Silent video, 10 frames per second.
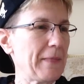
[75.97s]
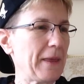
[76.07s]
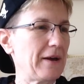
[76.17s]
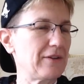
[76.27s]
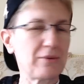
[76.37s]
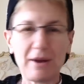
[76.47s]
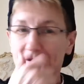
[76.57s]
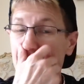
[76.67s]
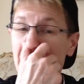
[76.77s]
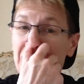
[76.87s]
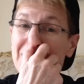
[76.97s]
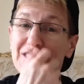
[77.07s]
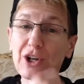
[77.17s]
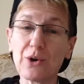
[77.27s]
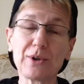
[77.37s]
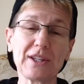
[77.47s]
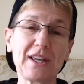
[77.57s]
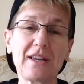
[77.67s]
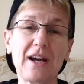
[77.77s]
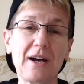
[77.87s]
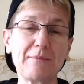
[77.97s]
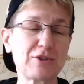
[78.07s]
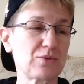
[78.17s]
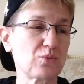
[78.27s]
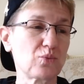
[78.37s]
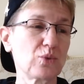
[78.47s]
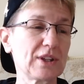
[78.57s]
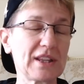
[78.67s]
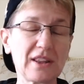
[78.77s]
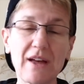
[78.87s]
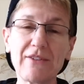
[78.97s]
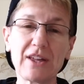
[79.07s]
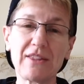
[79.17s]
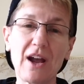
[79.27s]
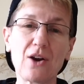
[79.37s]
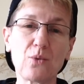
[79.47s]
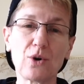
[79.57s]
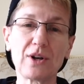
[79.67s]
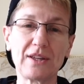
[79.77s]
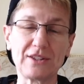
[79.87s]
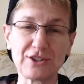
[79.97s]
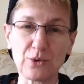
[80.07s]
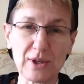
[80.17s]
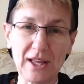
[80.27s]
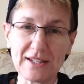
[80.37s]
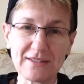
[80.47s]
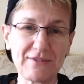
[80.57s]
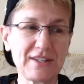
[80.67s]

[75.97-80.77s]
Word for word: Uh, they're my favorite ones currently. Uh, I'm just really loving the artwork and the storylines of